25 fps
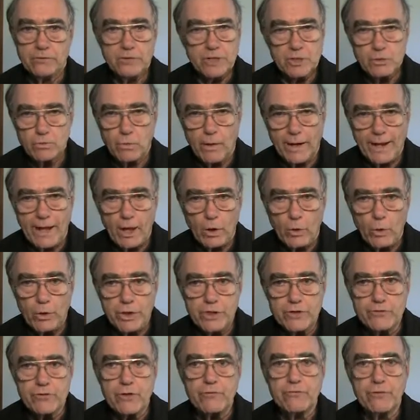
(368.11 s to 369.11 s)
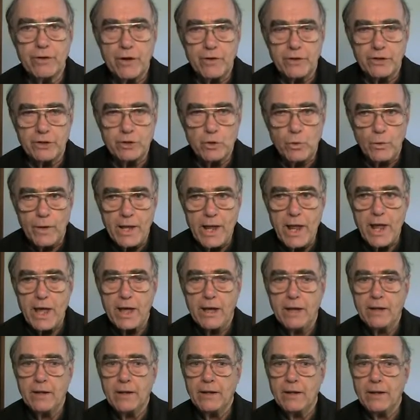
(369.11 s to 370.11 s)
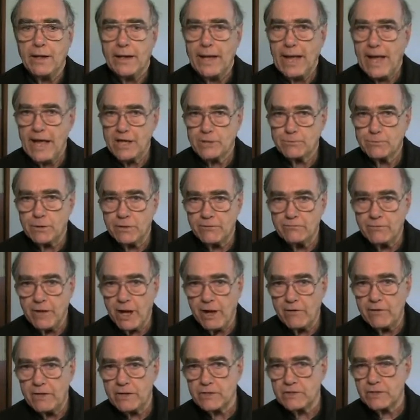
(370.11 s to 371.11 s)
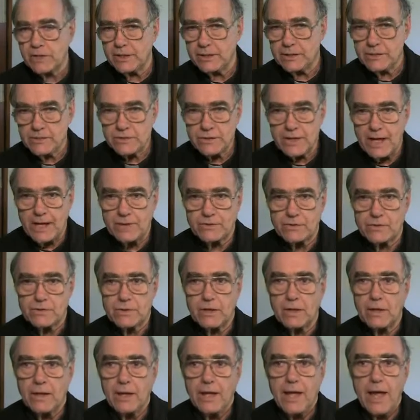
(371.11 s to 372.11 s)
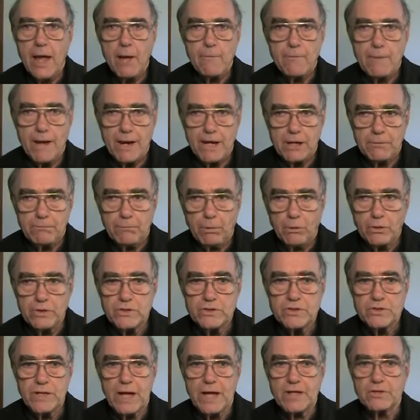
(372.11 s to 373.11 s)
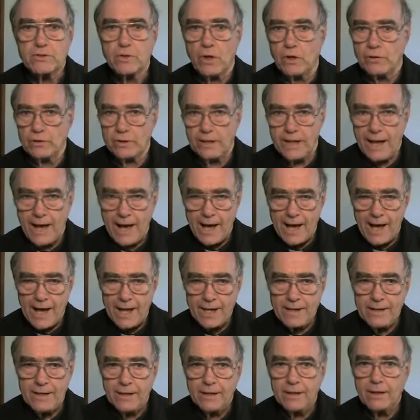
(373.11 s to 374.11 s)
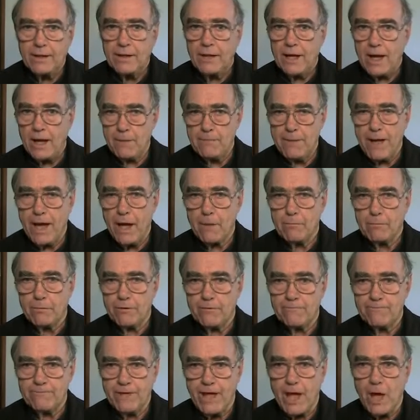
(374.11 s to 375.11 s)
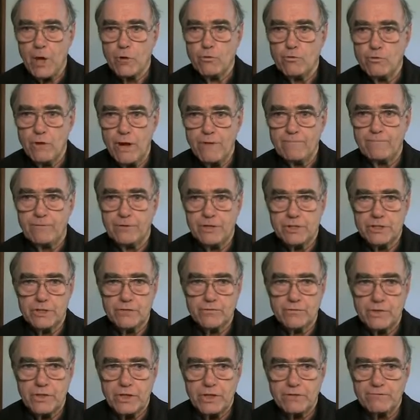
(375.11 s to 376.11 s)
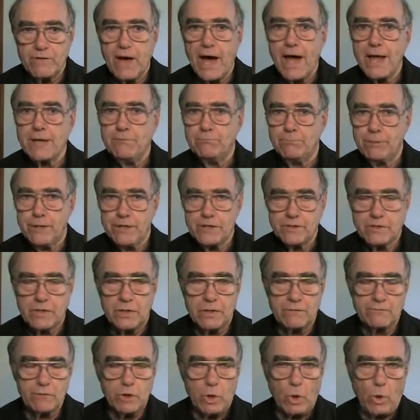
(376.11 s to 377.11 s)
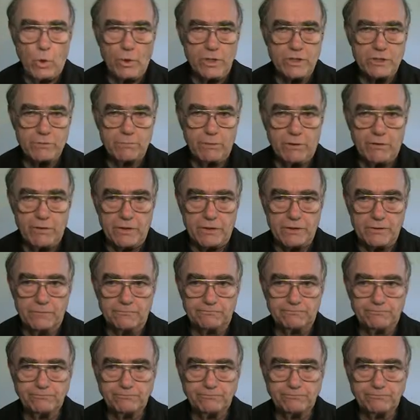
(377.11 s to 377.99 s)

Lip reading: Just what our Lord is referring to here has been variously discussed, but it puts us on guard about profound reverence for the divine person of the Holy Spirit.